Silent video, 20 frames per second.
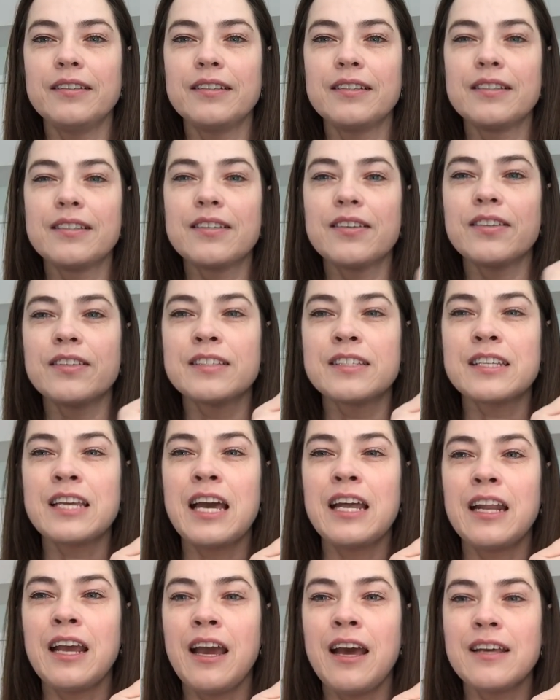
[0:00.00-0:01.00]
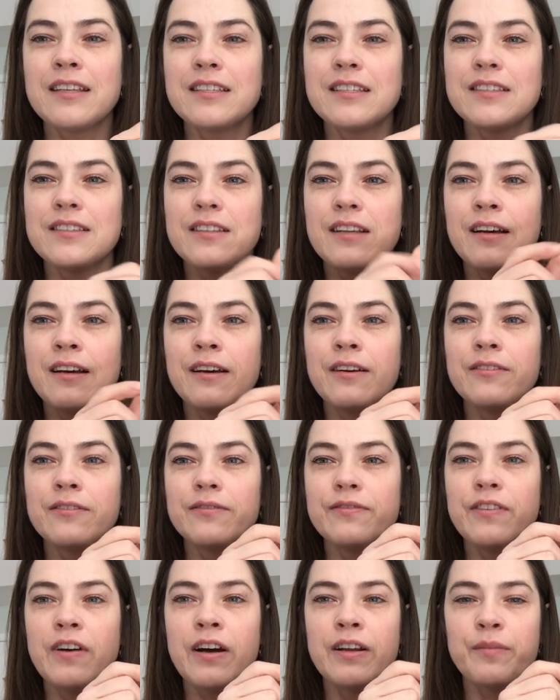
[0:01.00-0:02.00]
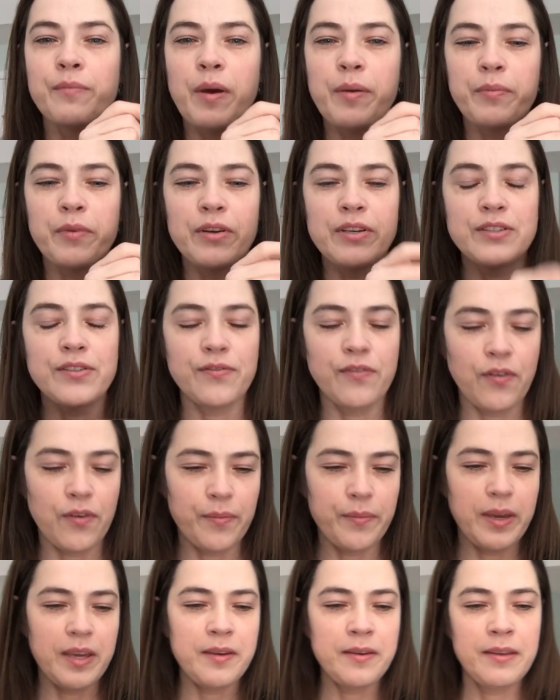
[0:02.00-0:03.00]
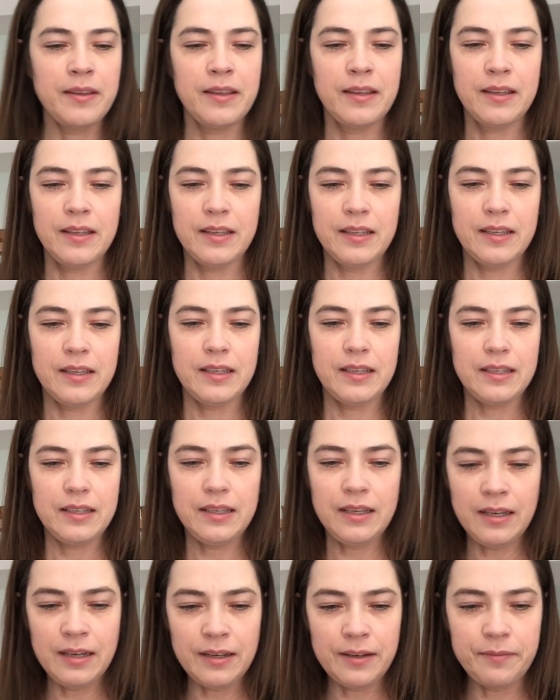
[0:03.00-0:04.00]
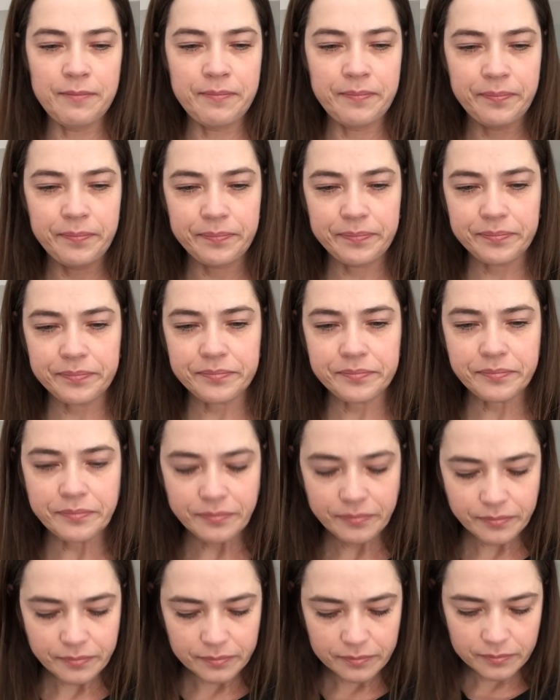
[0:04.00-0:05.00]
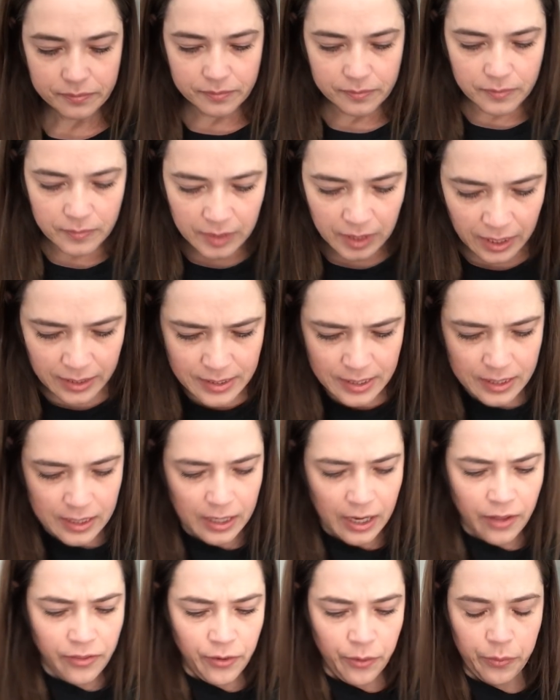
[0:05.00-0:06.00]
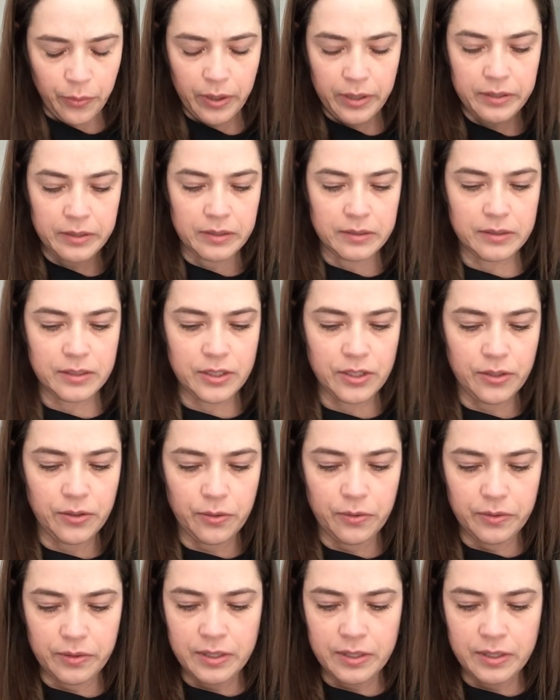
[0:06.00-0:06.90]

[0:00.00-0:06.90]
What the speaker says: So this kind of has fond memories for me. I did another one too.